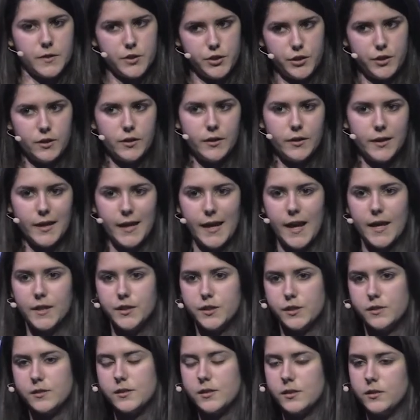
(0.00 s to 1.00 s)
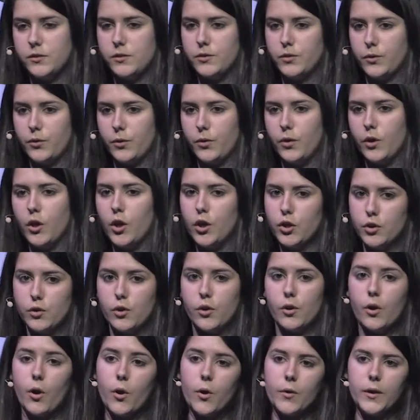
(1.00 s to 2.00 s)
machine learning agents into
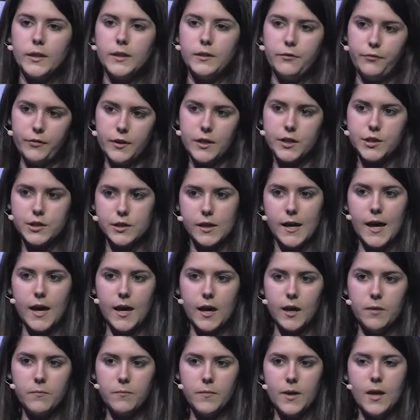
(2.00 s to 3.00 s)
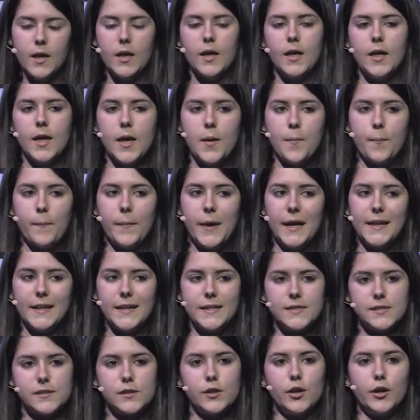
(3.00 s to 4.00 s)
your already finished game,
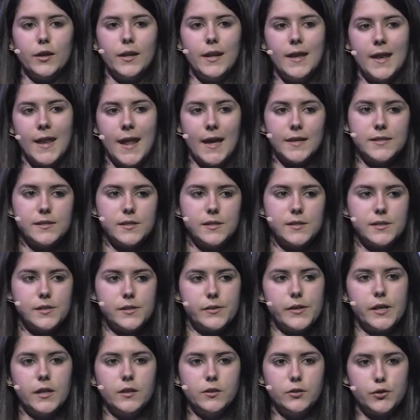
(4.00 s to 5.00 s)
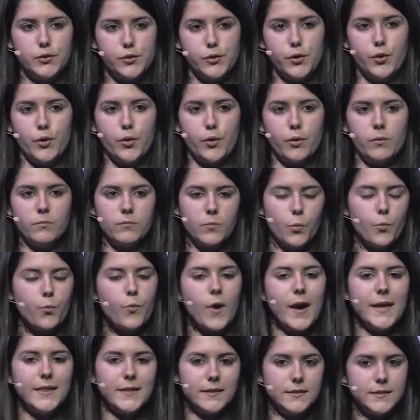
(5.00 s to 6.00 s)
but it's not necessary to
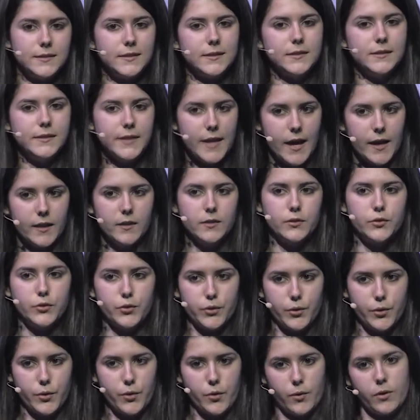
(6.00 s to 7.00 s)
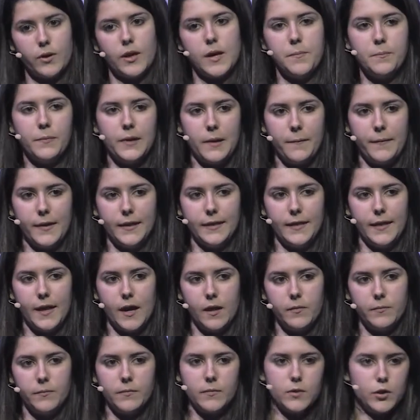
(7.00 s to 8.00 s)
wait until the end to implement
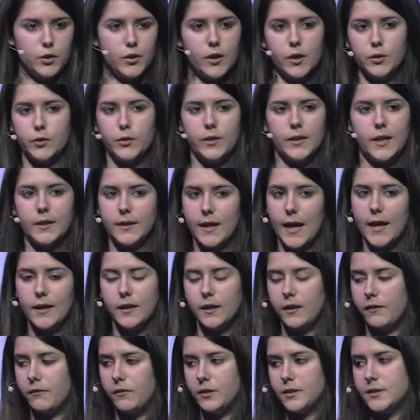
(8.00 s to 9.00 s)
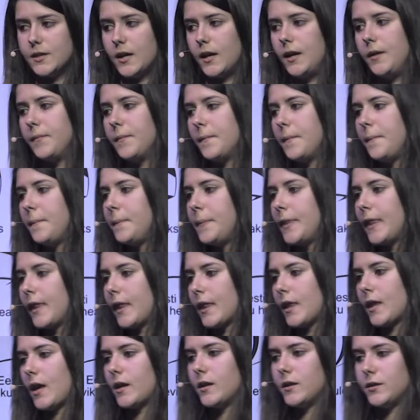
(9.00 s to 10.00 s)
them. You can do it at any given time.
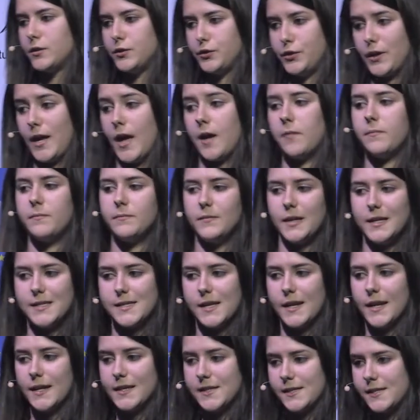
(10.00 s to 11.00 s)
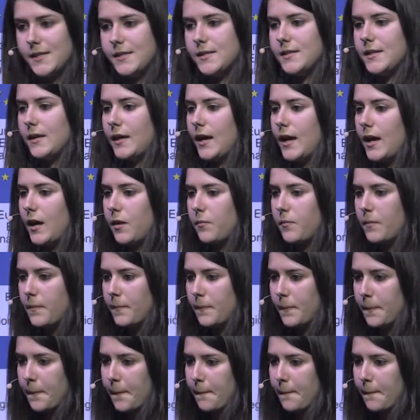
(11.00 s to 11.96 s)
So yeah, it's an existing game.